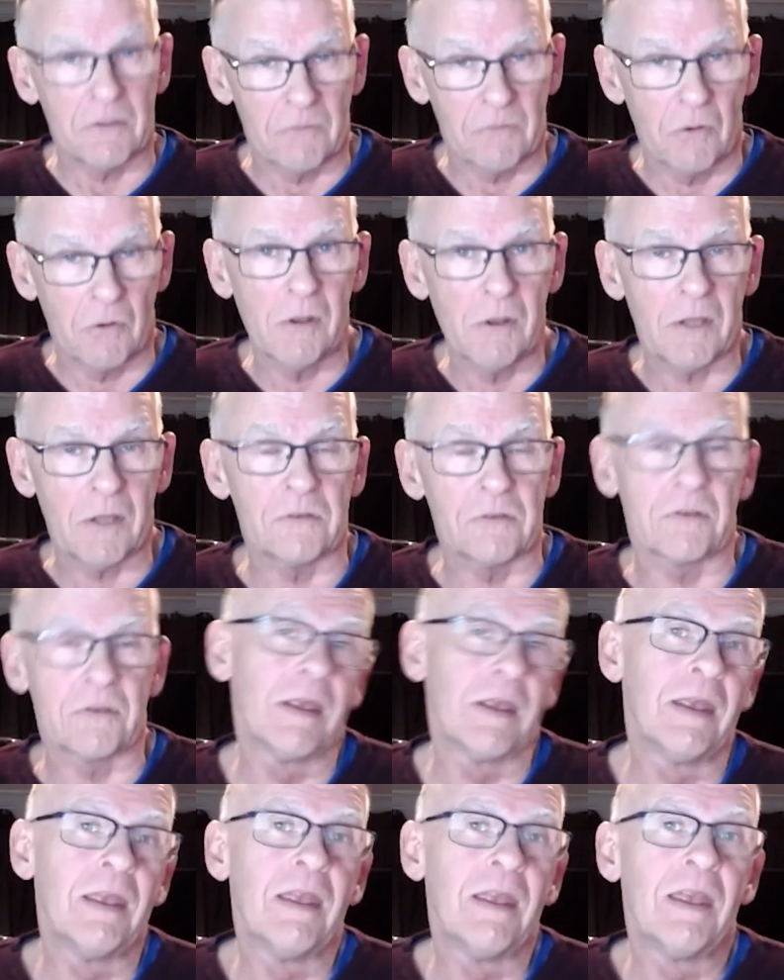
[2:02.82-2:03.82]
of August.
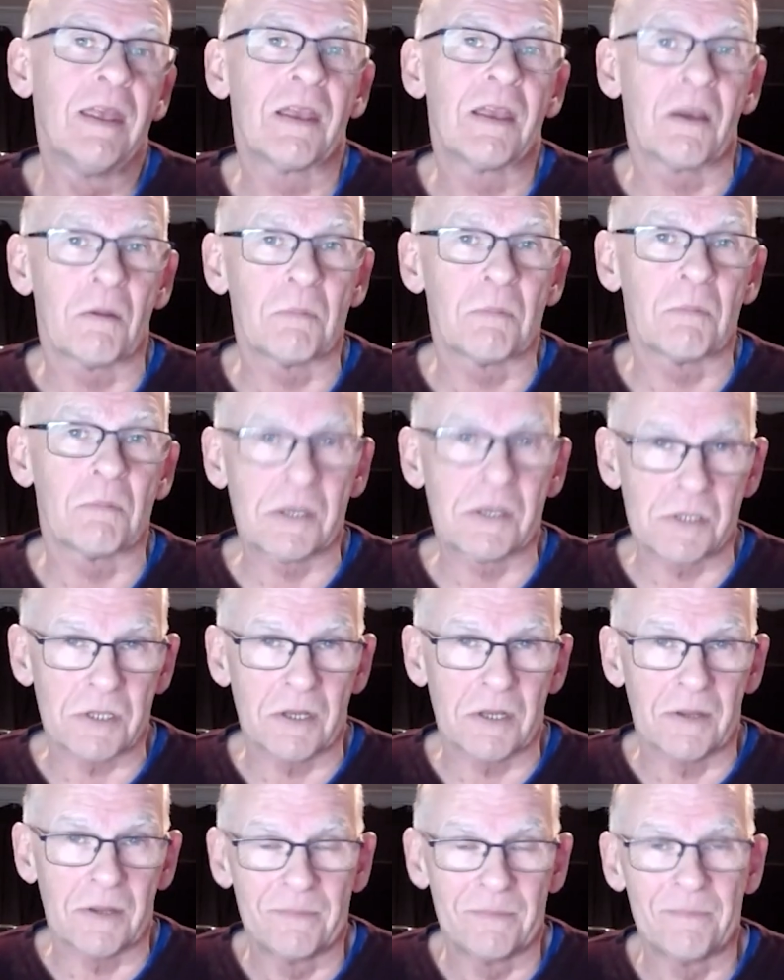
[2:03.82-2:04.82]
God bless
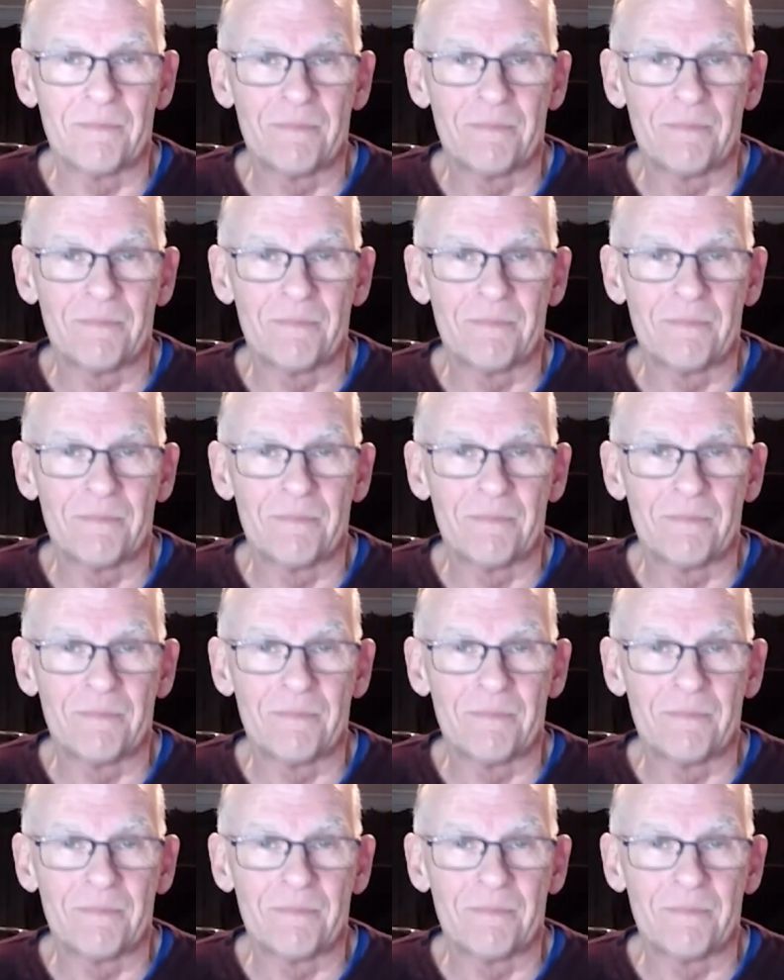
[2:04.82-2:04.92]
you.